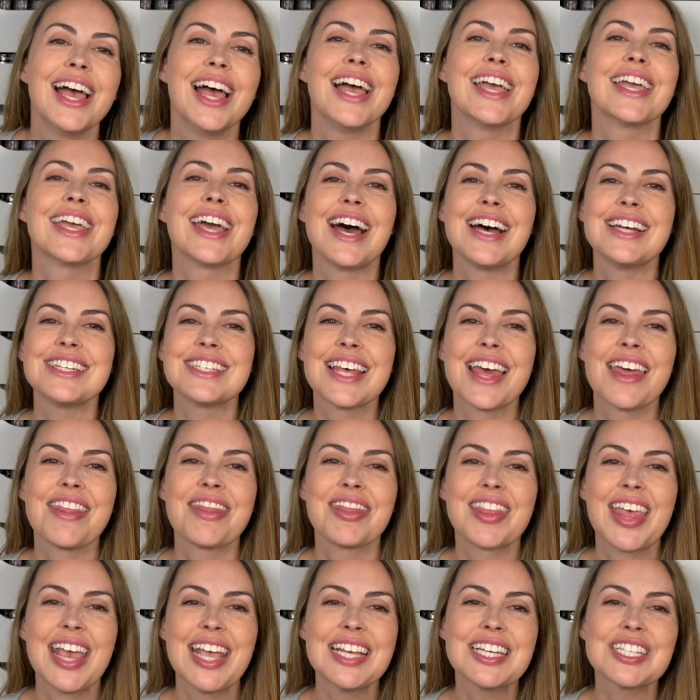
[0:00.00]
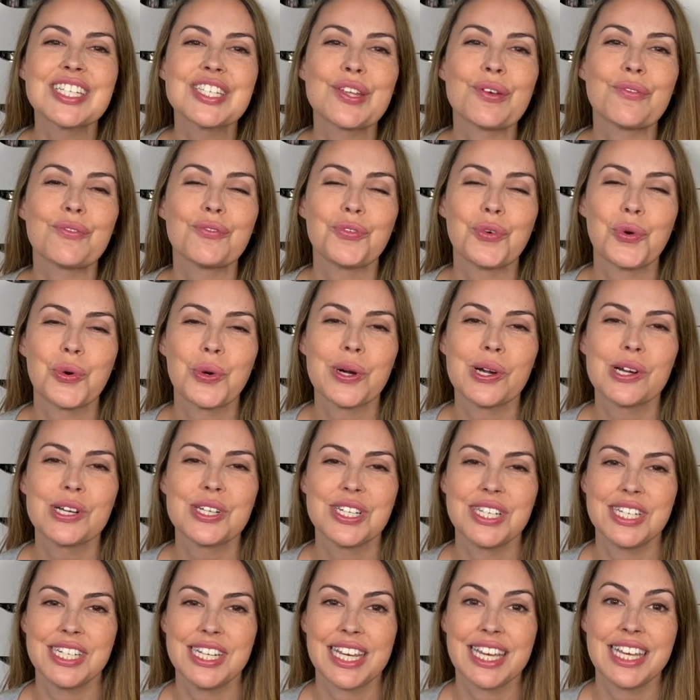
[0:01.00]
Hey guys, thanks for
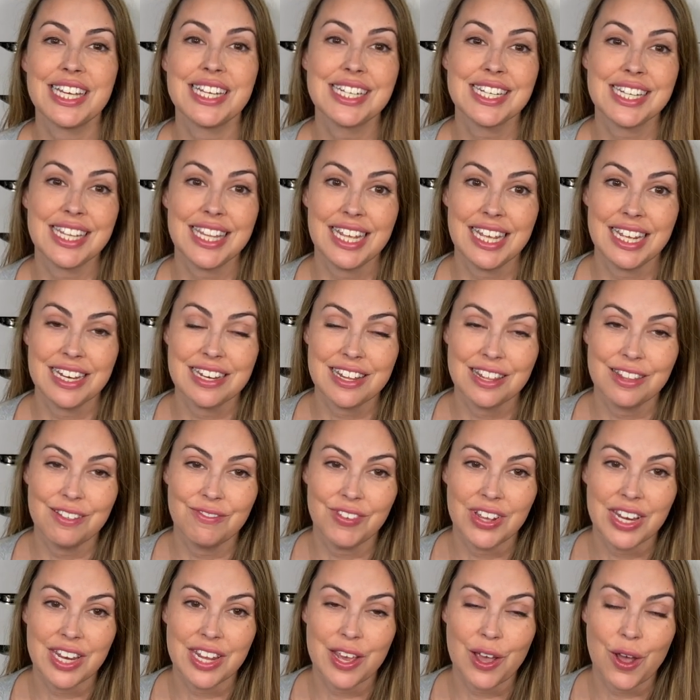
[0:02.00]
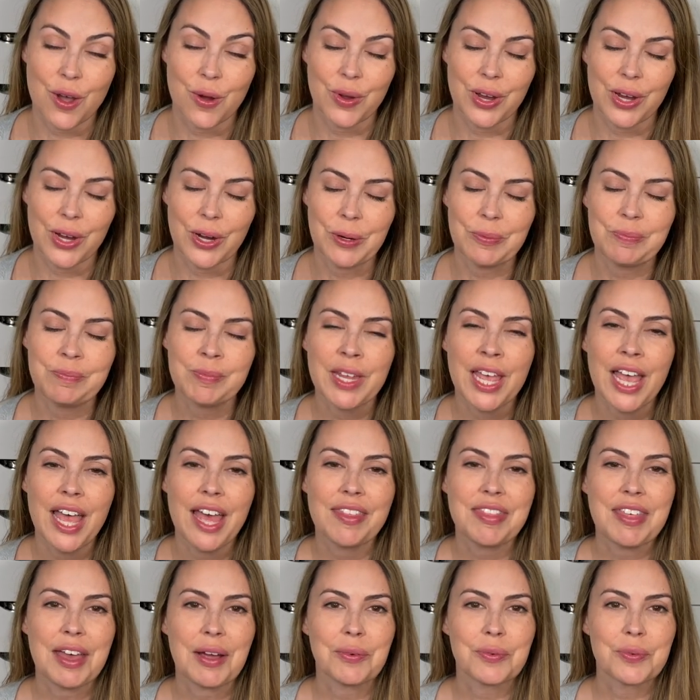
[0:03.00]
sticking to the end of the video here.
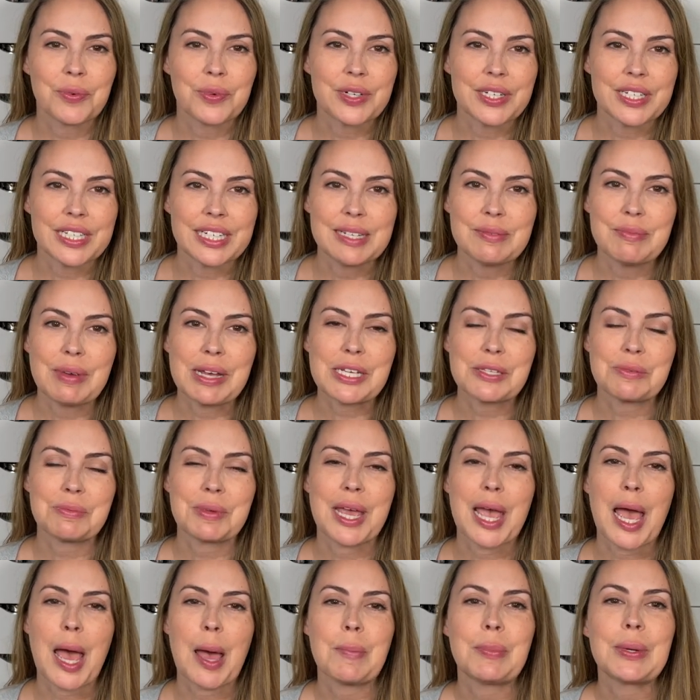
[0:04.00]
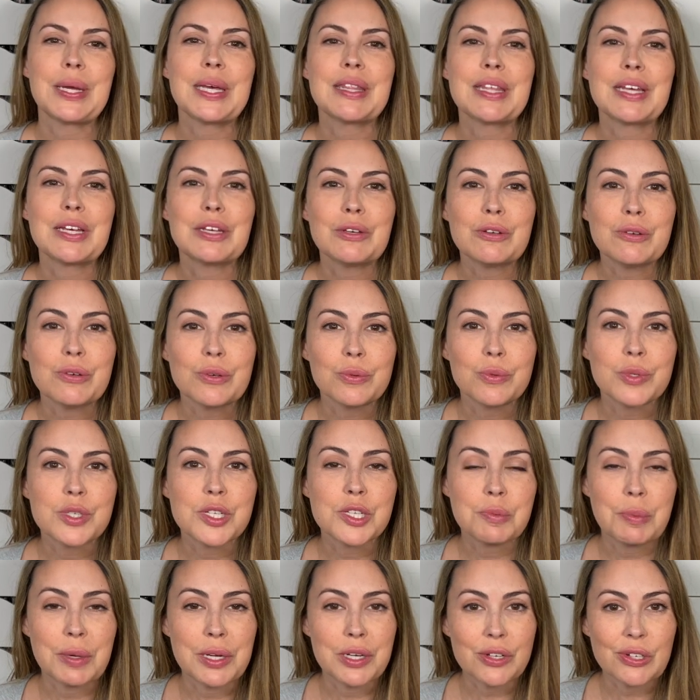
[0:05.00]
That really makes me happy that you would
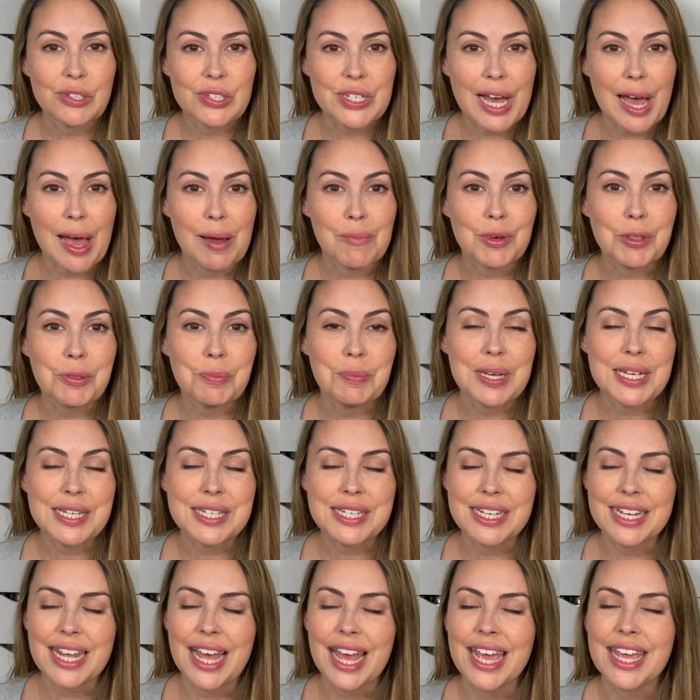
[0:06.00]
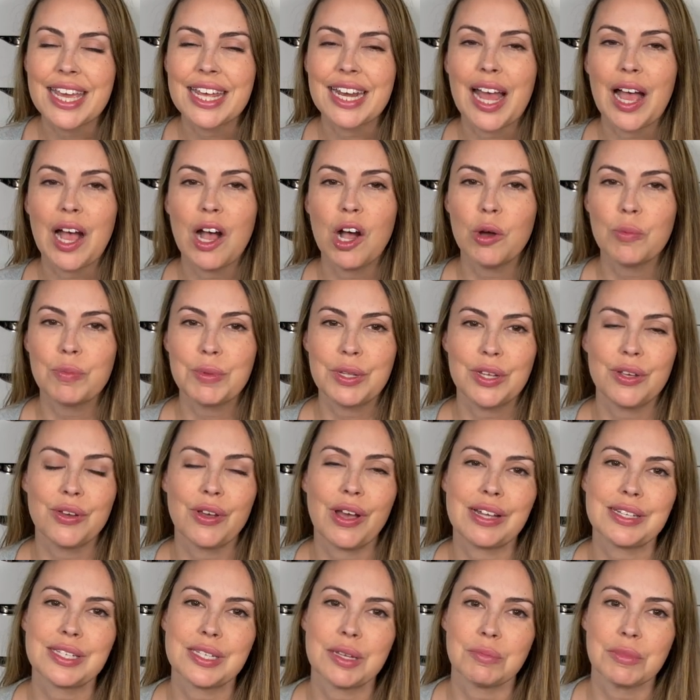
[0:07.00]
spend your time with me today and I hope that you
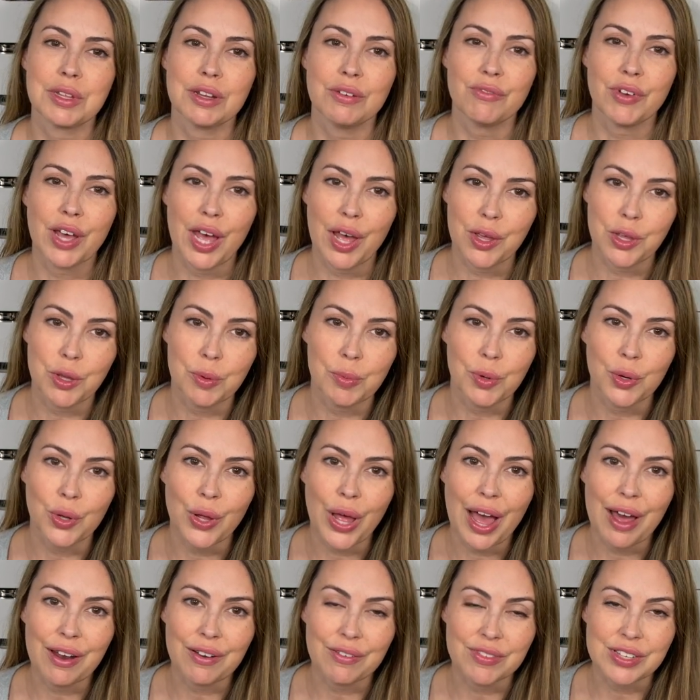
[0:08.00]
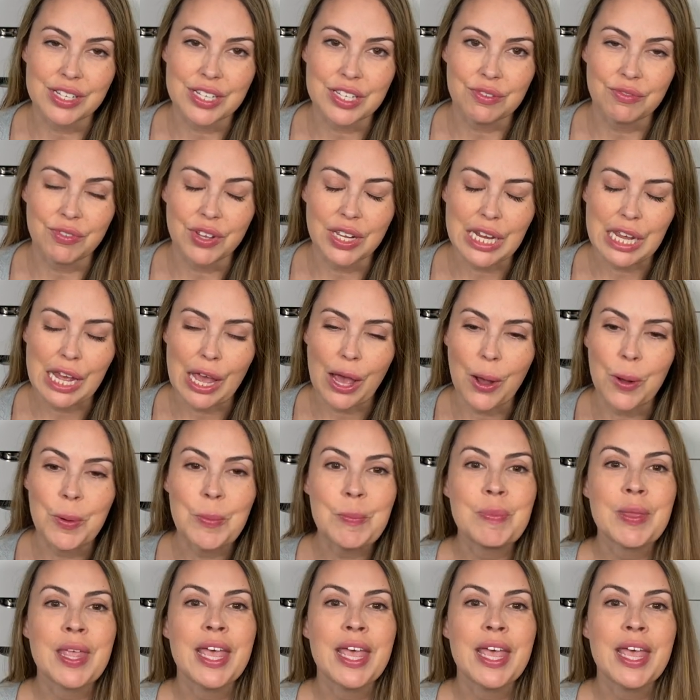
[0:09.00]
got something valuable out of this video.